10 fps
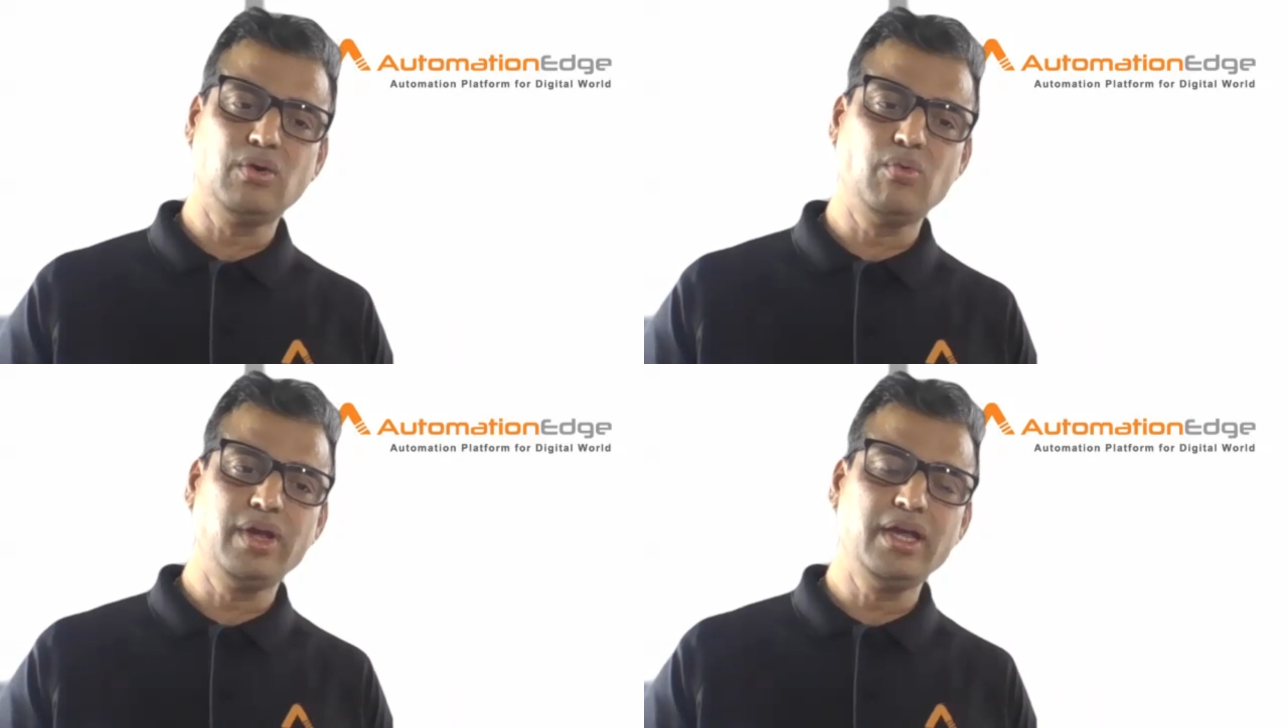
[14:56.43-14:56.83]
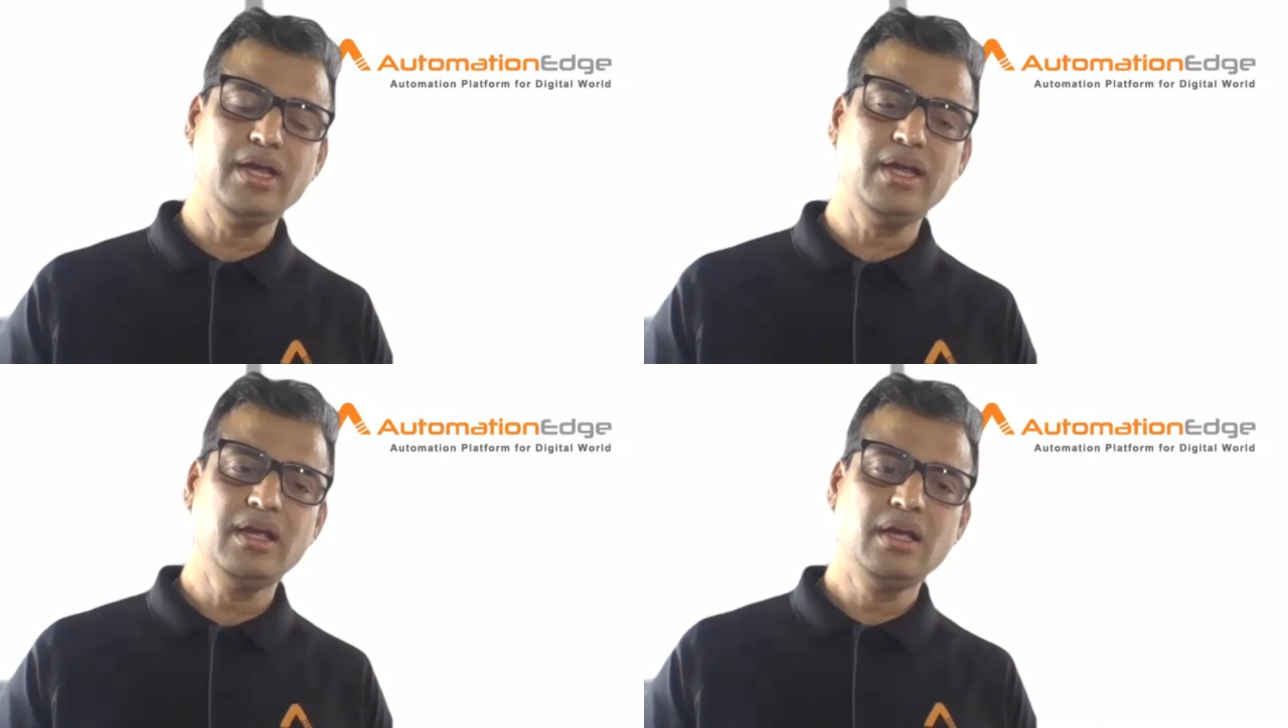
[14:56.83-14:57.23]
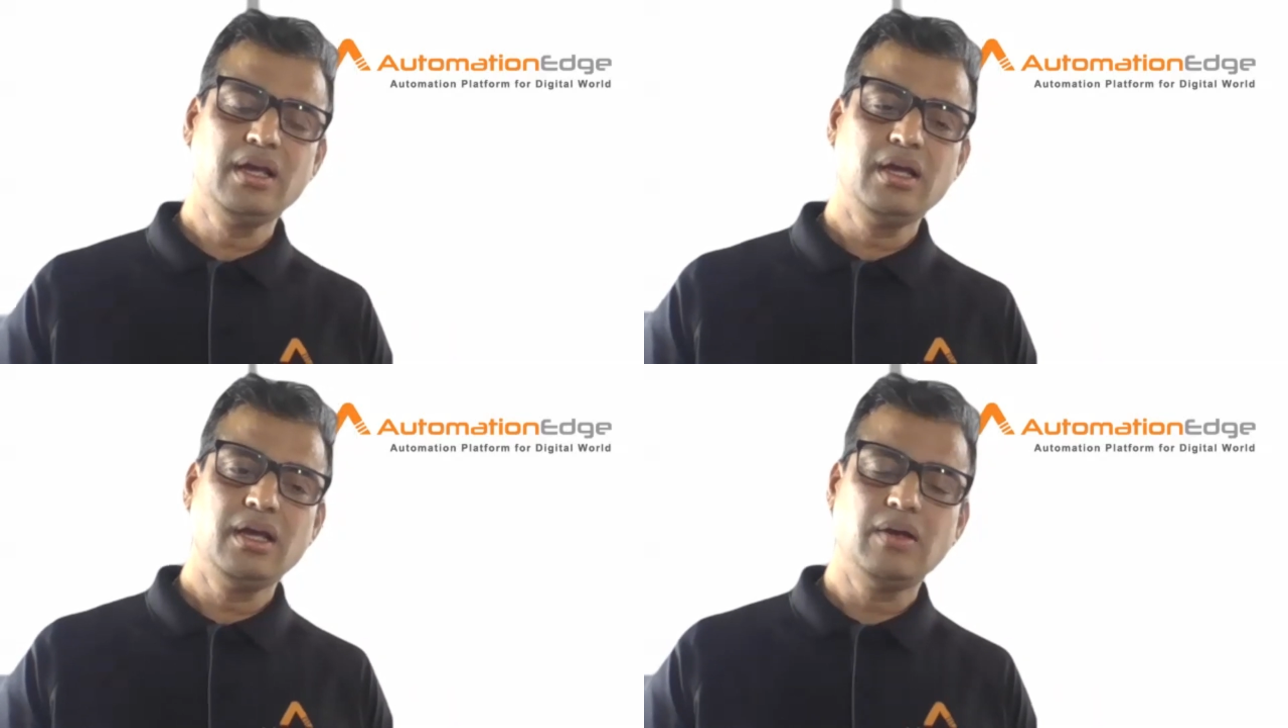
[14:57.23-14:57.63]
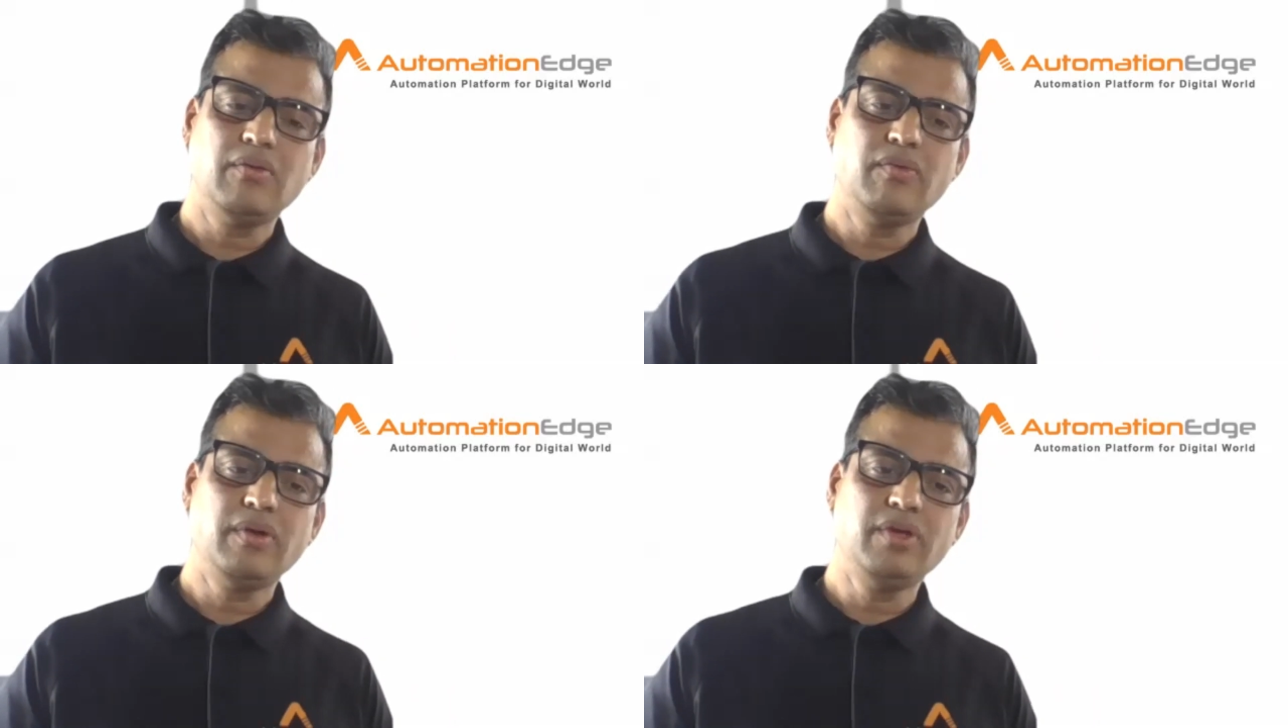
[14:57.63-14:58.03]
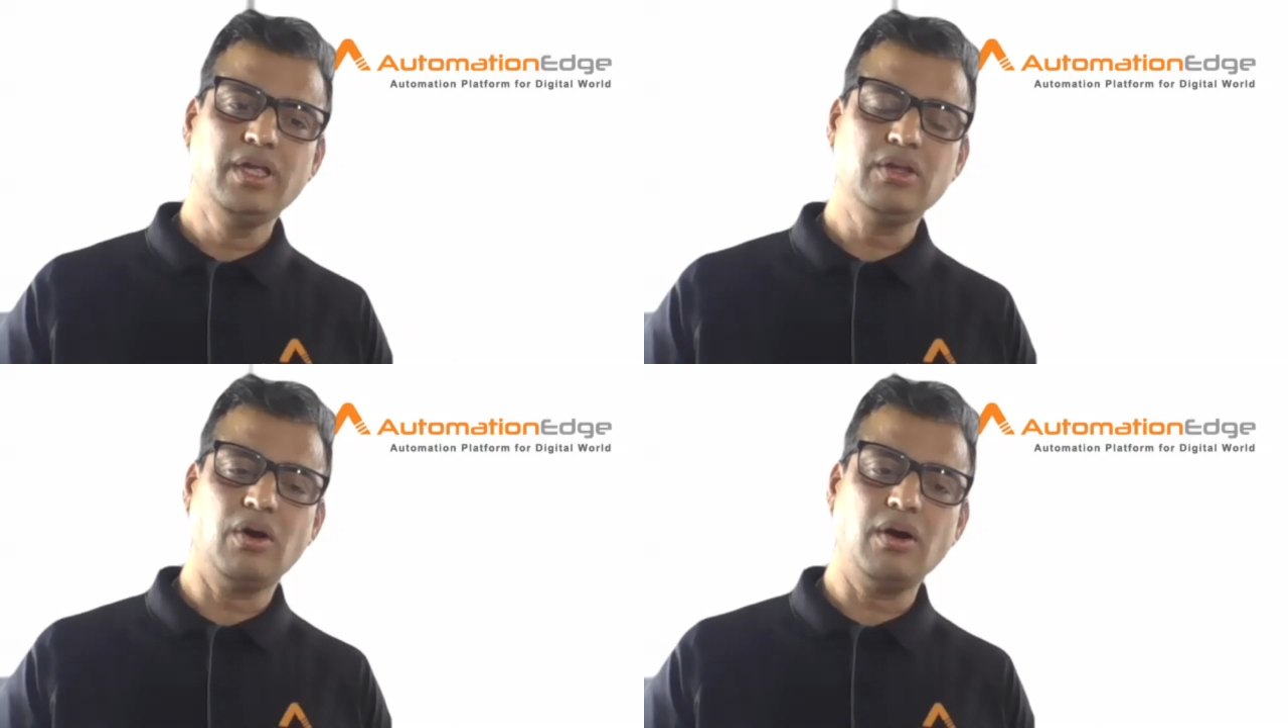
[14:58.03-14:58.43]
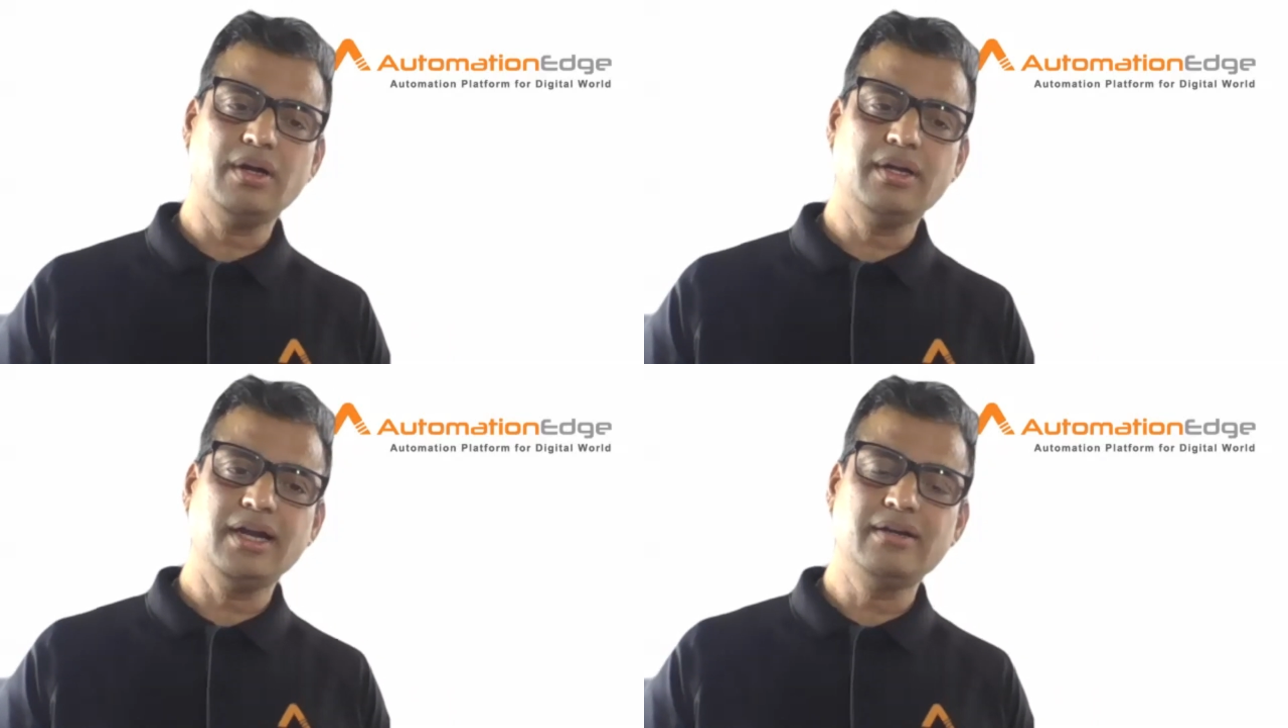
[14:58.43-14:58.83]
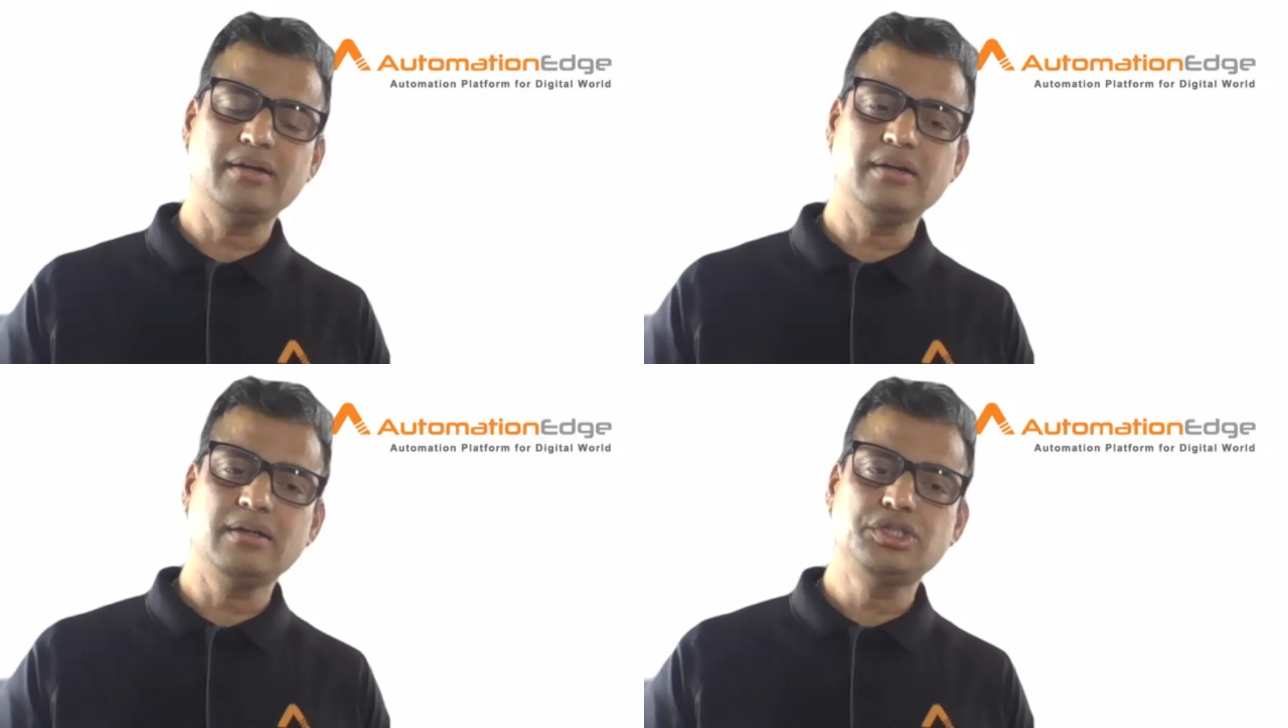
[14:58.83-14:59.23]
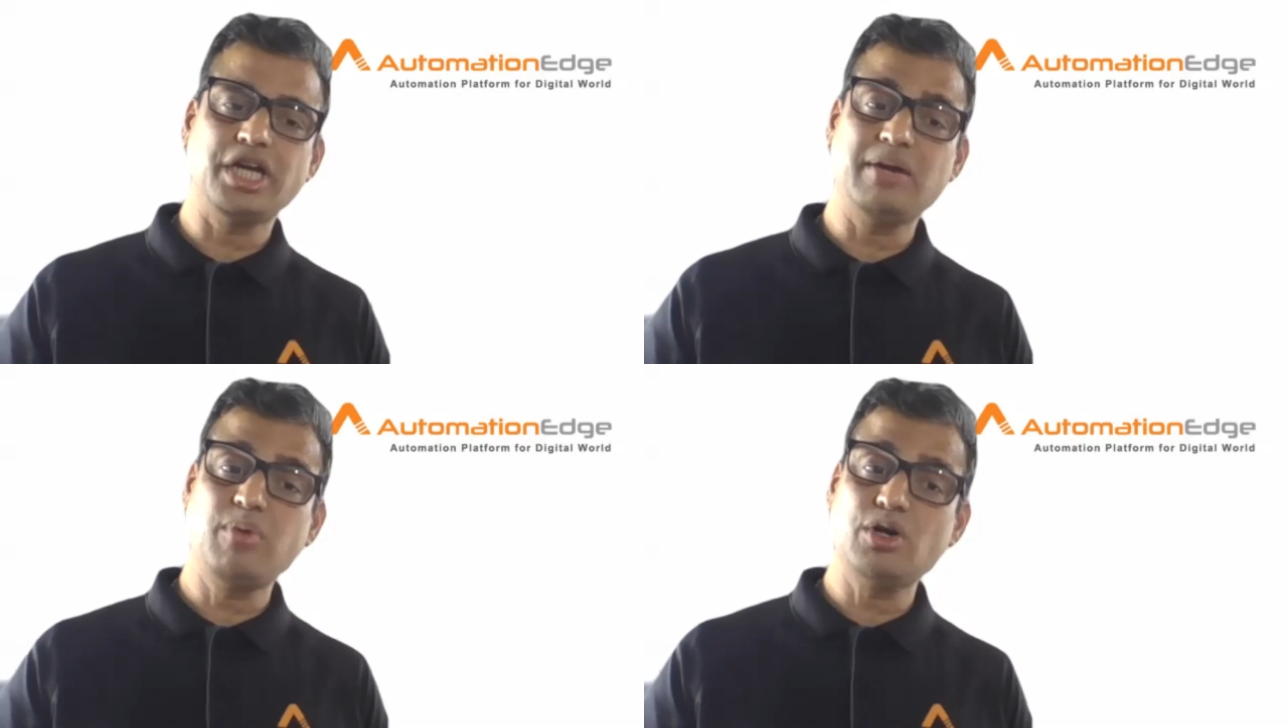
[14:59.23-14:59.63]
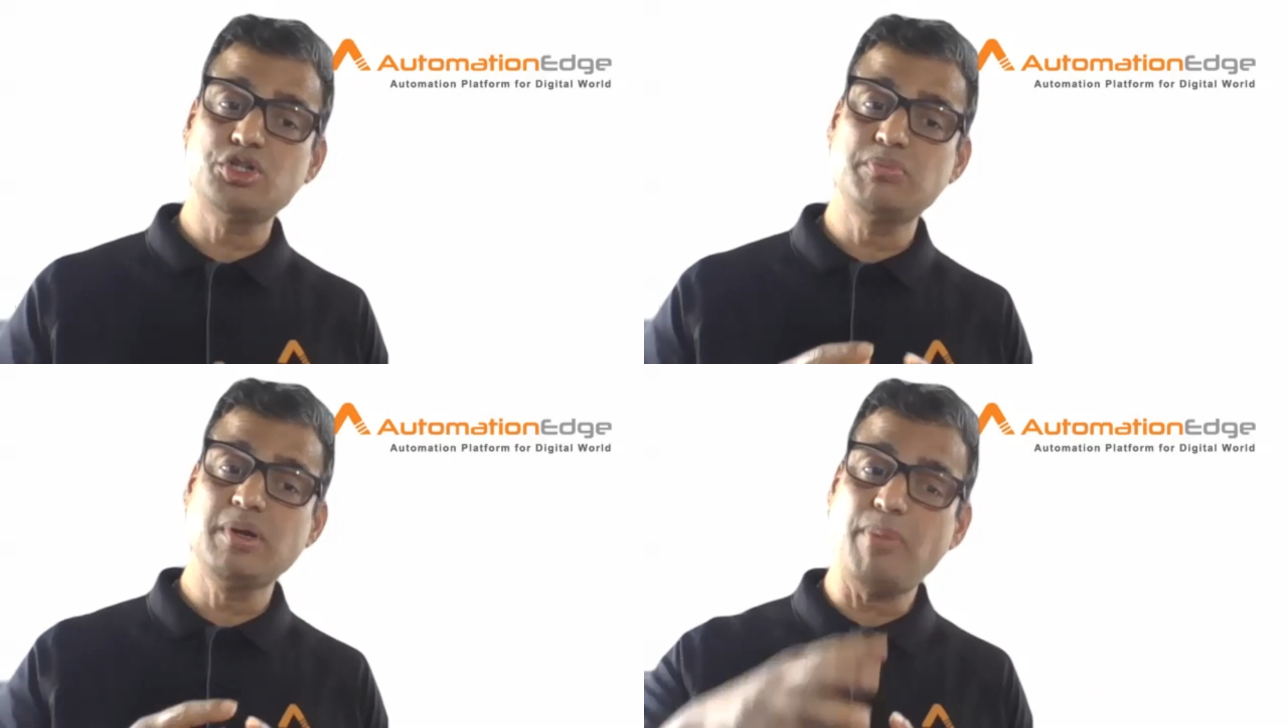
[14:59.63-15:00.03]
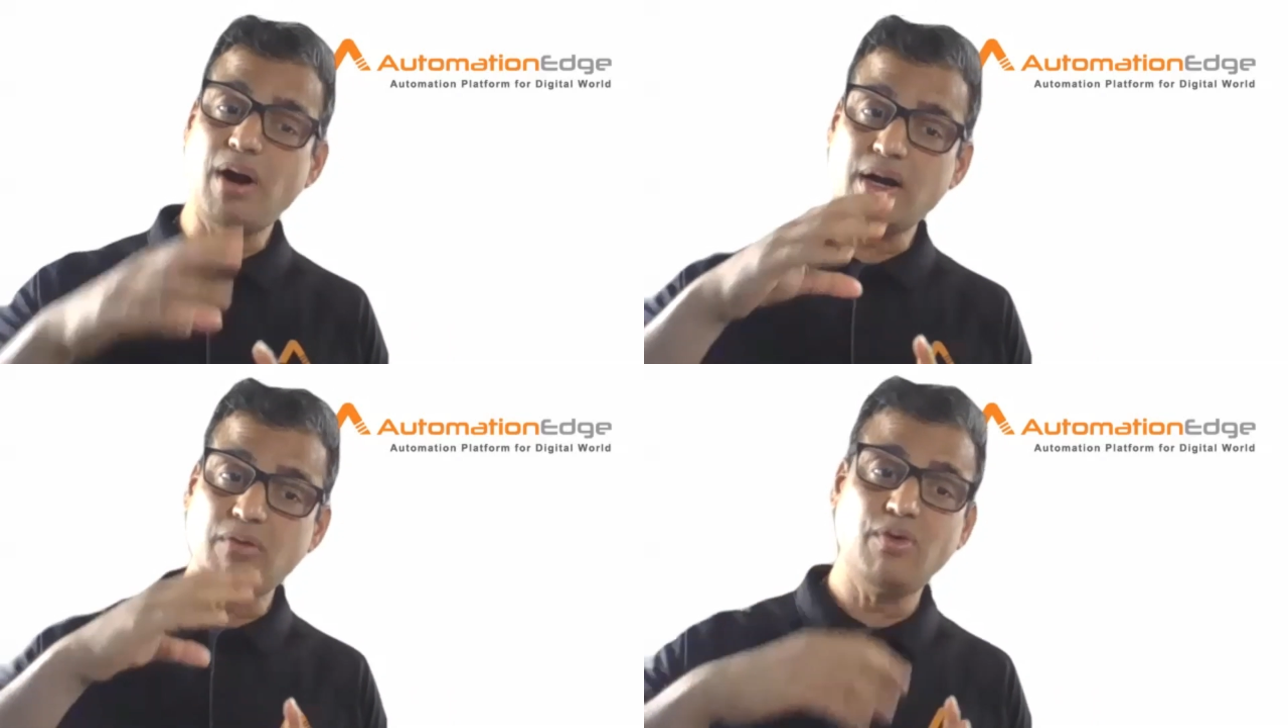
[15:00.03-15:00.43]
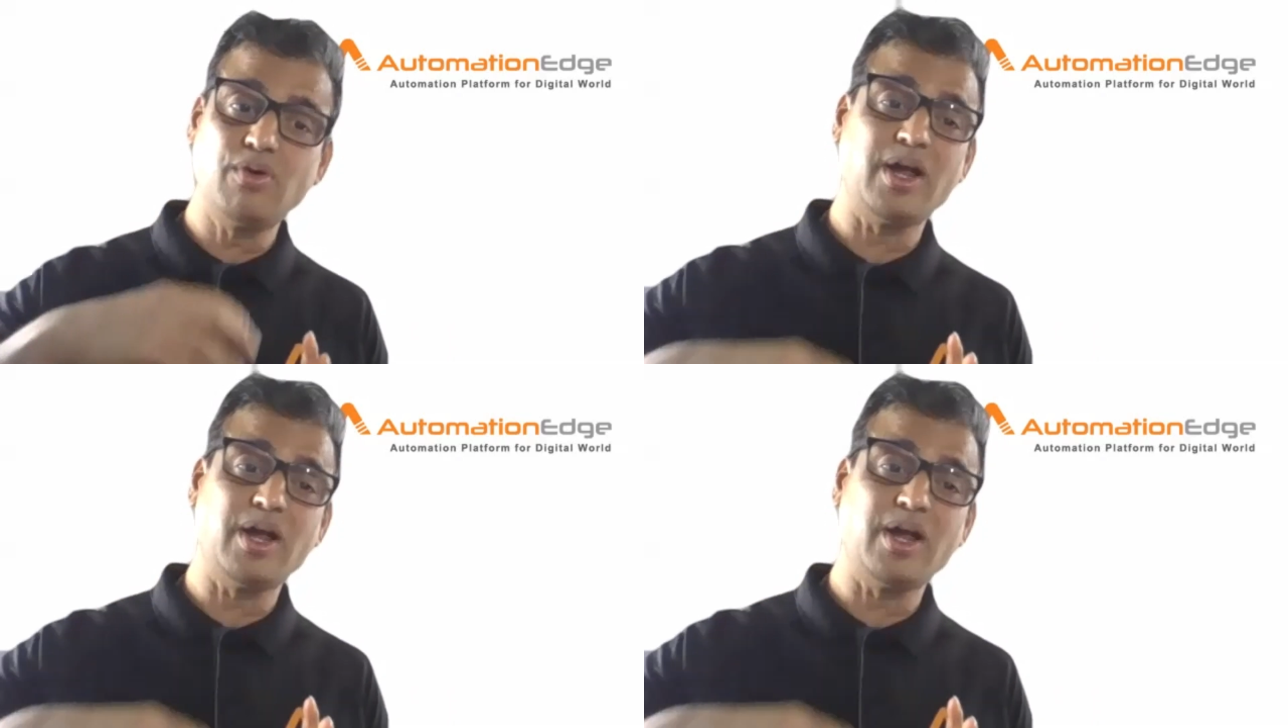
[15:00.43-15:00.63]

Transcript: we we thought that chatbot should be part of our